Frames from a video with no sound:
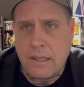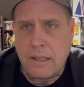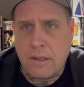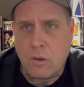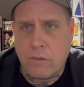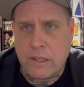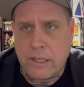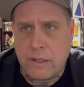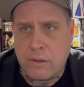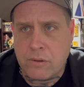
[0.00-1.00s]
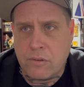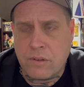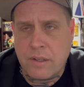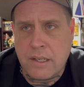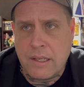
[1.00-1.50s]
over the
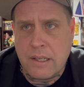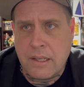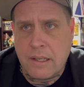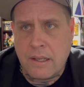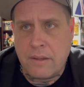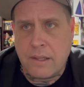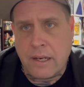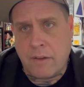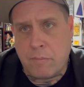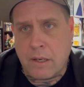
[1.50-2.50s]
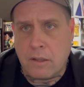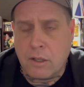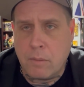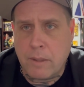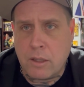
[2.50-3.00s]
years that I've been a
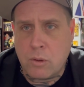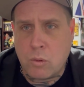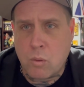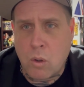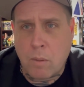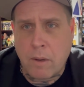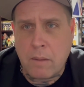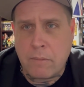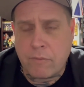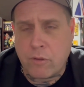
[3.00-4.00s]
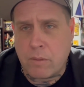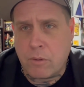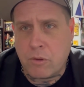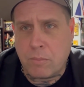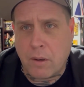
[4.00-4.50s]
little bit lukewarm on, but for the
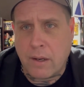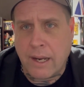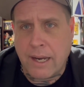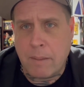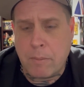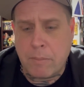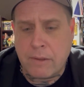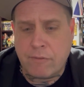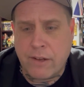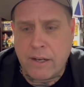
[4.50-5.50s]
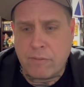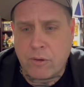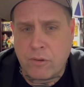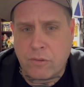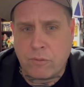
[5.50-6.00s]
most part, I am a big fan of
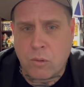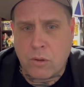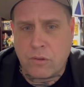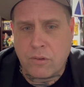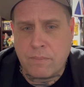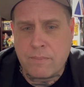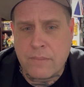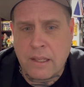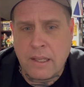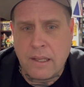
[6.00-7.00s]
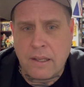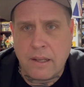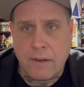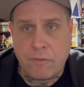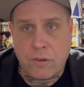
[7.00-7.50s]
hers. Of course,
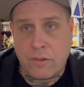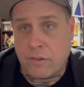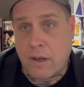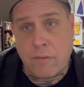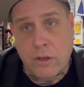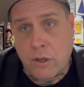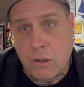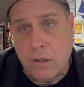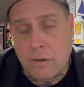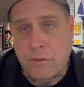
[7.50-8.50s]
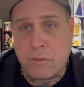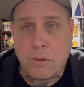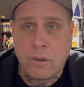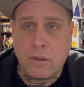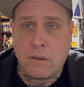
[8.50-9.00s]
I first discovered her through
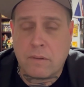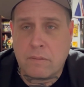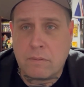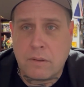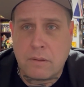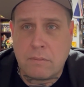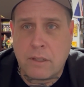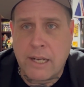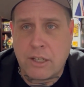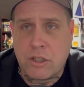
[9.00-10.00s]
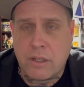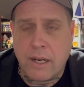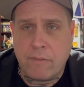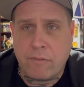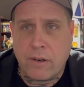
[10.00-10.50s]
her connection
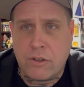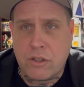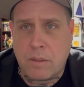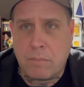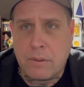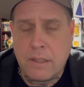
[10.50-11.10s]
and friendship